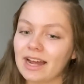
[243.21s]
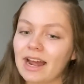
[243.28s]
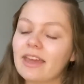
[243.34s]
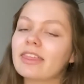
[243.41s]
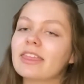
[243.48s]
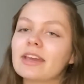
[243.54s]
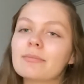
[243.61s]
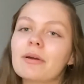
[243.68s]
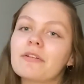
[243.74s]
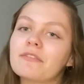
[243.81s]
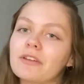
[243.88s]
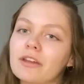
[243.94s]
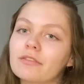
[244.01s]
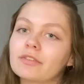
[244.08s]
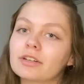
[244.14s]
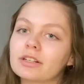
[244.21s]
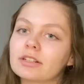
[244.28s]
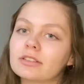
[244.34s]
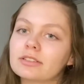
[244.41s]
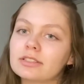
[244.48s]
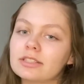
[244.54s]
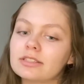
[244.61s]
I think my
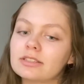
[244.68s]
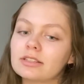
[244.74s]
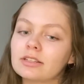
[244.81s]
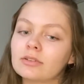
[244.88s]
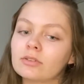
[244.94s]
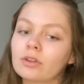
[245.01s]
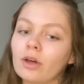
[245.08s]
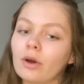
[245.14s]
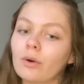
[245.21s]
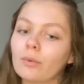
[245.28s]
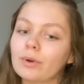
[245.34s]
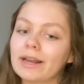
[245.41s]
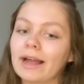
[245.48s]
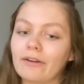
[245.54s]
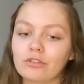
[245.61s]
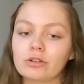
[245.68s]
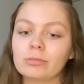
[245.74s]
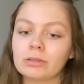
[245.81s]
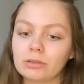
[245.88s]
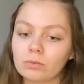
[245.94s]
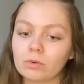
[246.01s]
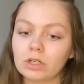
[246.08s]
favorite season though would have to
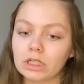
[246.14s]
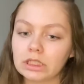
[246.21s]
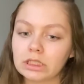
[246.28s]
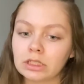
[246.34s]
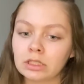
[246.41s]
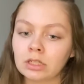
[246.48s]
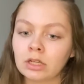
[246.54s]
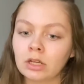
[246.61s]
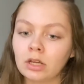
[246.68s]
be 1